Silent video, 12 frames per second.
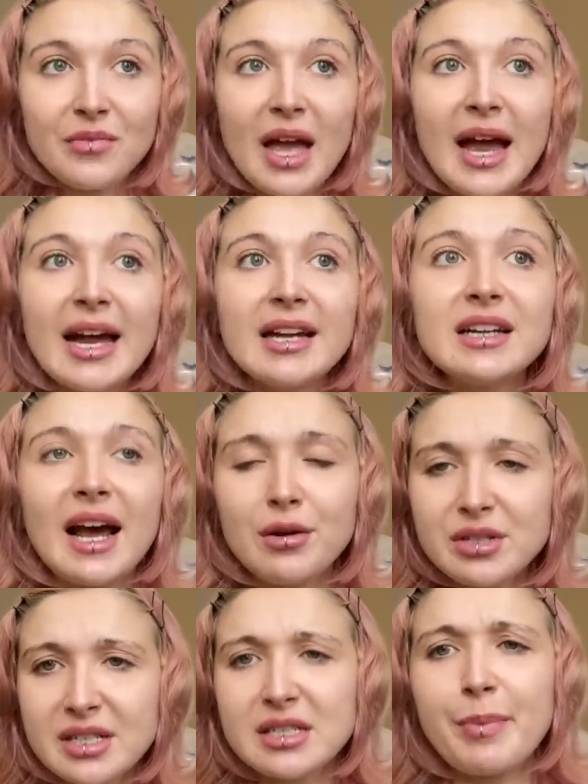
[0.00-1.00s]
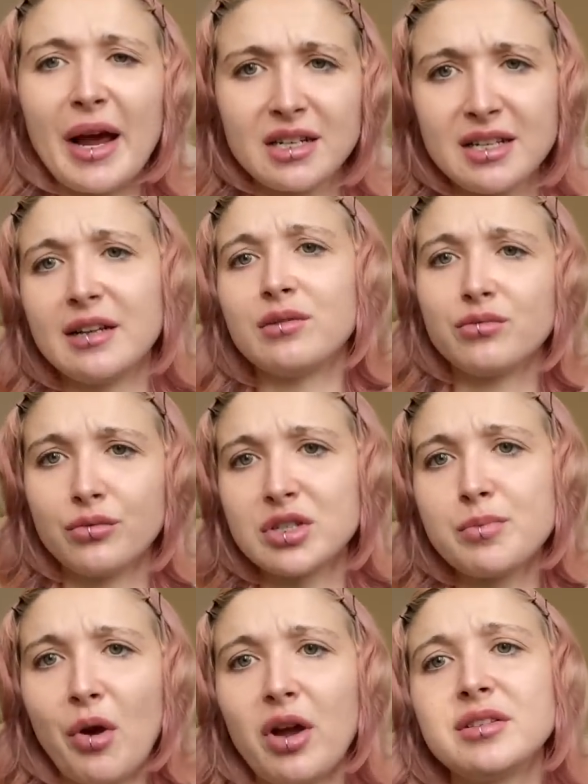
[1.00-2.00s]
and I was expecting
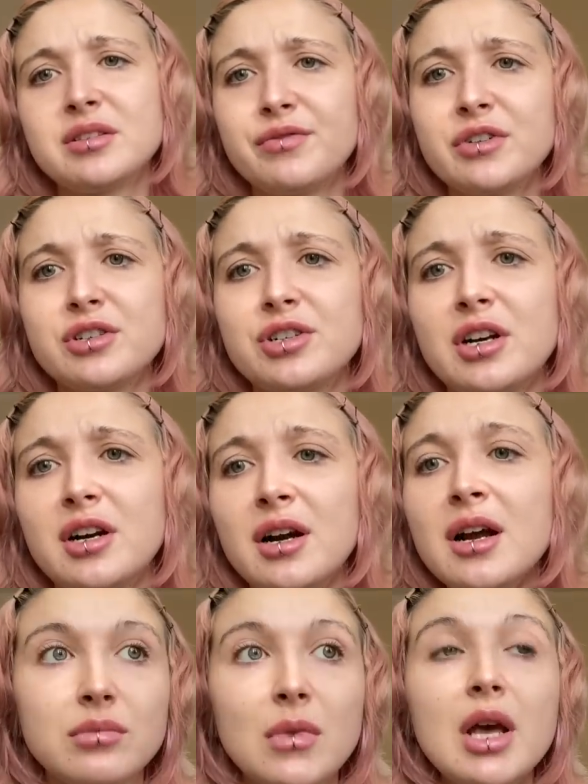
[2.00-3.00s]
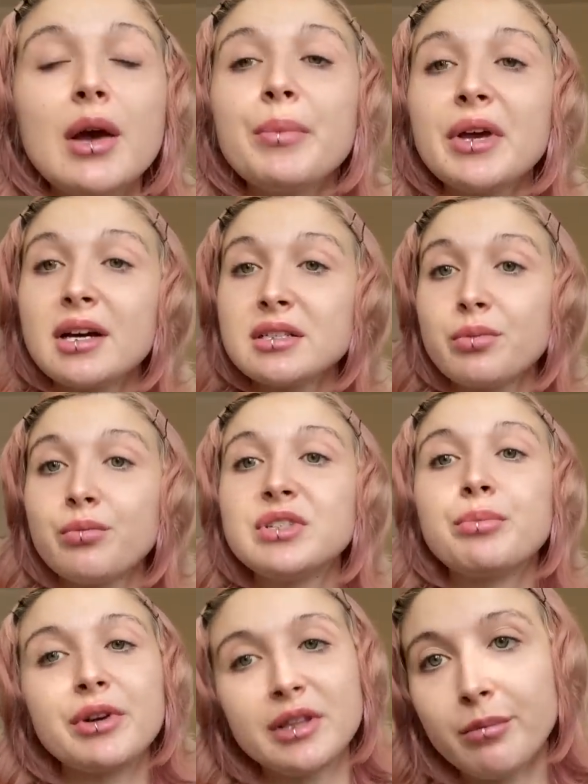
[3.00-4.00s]
response for sure, because to
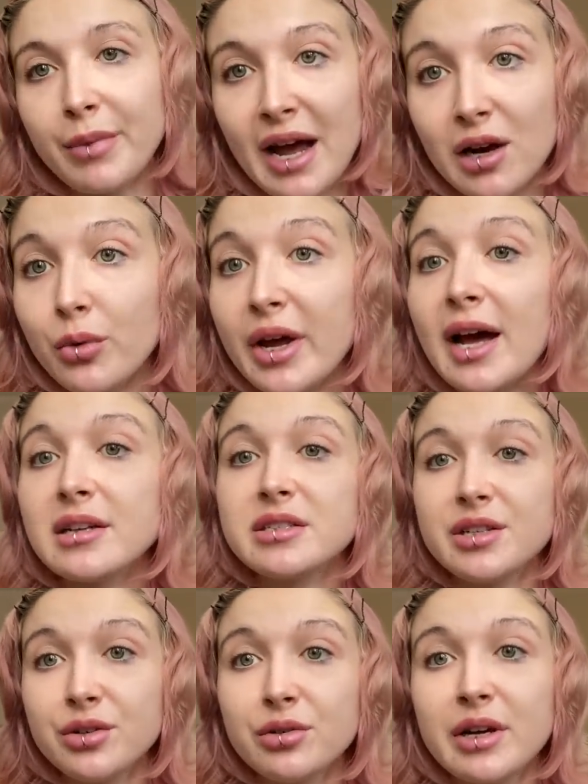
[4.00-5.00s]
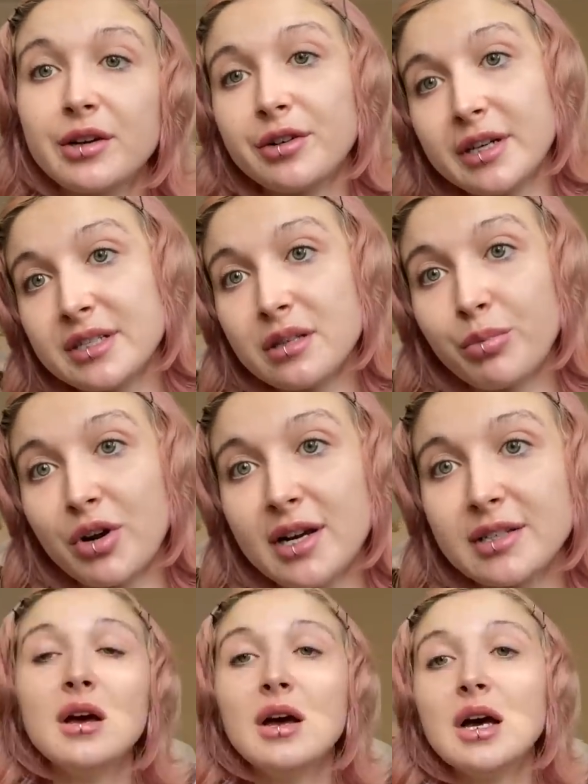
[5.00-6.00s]
bring them back, we had to increase the price.